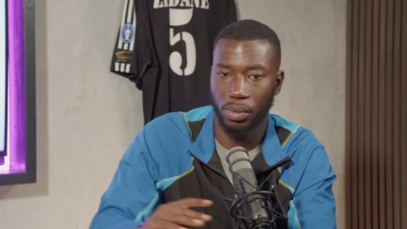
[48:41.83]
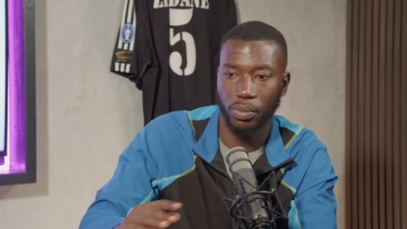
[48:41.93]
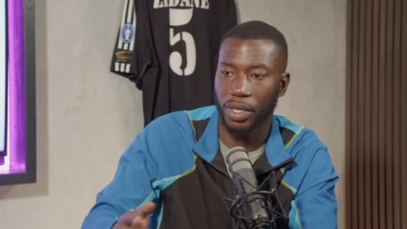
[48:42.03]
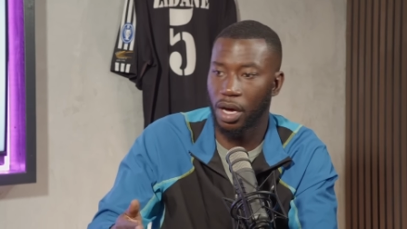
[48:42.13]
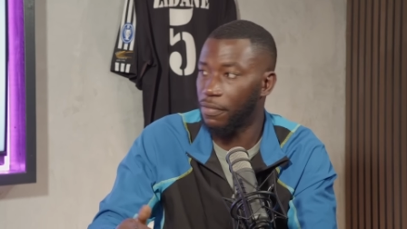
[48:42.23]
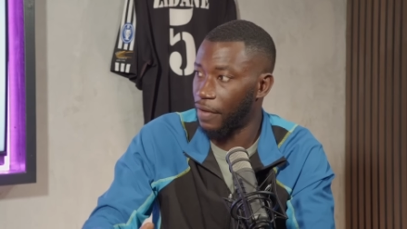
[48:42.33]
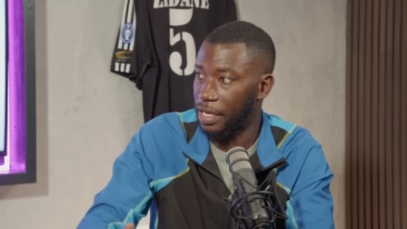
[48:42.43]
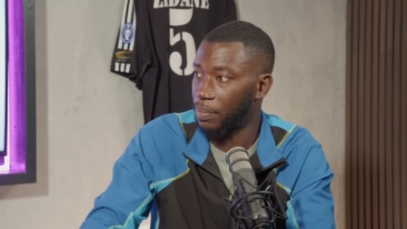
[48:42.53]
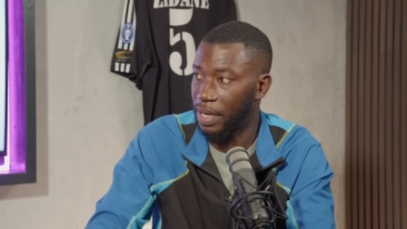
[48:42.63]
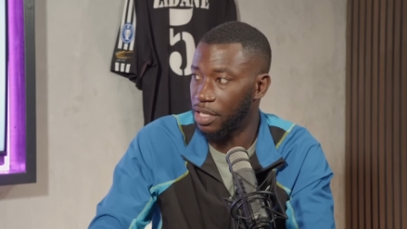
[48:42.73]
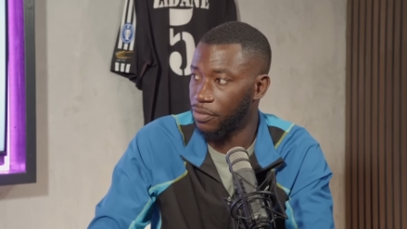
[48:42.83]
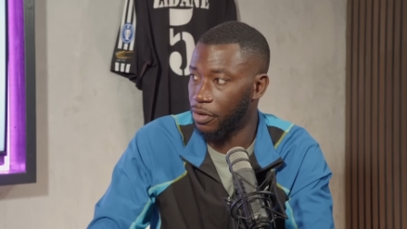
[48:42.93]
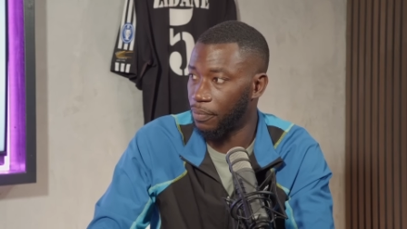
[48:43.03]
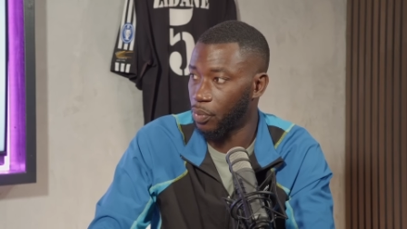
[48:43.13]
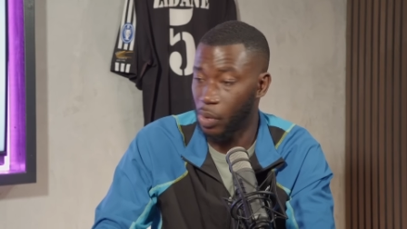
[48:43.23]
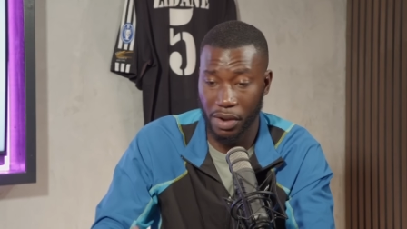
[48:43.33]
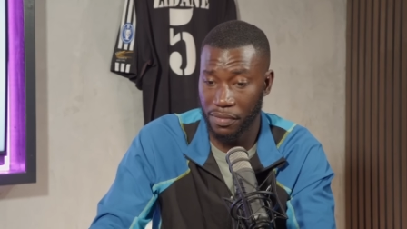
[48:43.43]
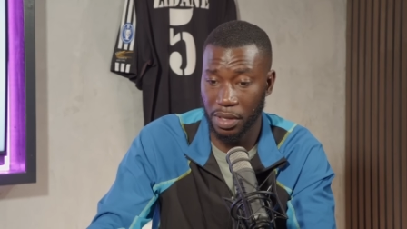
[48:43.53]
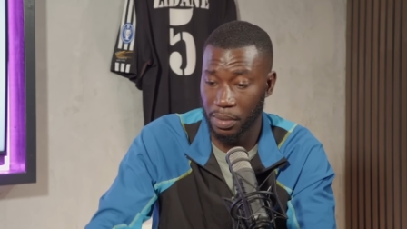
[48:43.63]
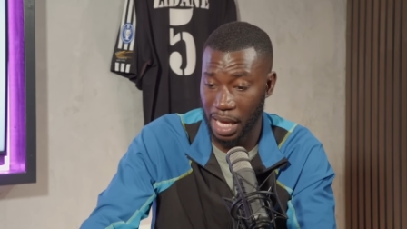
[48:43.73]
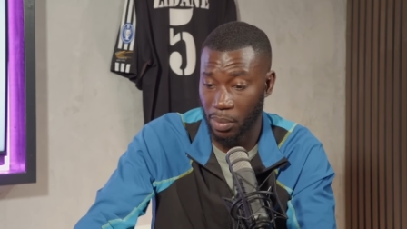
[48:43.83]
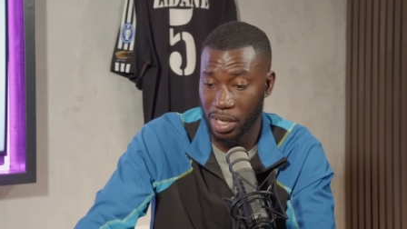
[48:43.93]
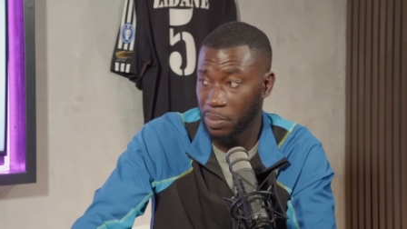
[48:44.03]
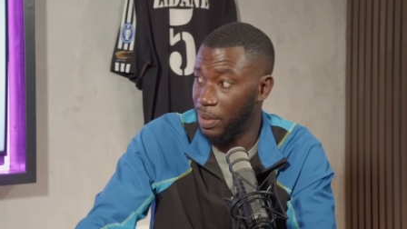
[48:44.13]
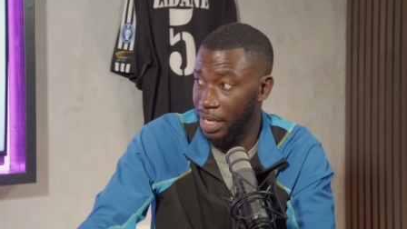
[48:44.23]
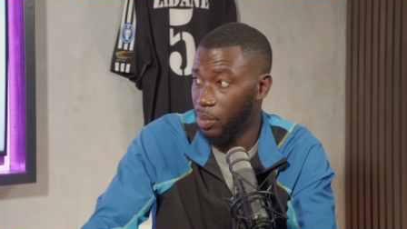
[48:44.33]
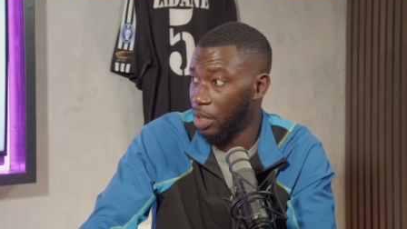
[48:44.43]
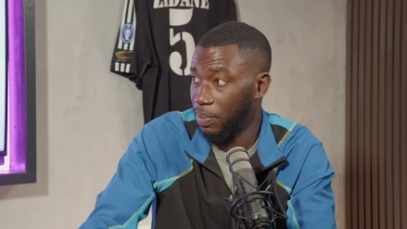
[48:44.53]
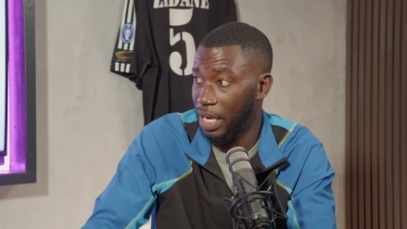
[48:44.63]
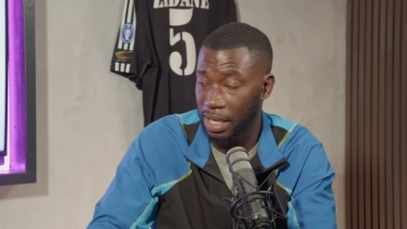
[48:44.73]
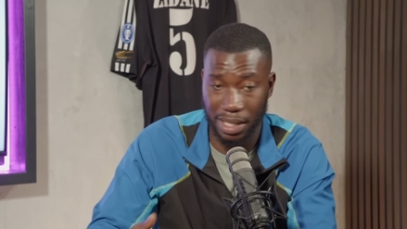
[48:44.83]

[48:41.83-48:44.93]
we can't find a place mm. for him. Wherever he like when he played where he played,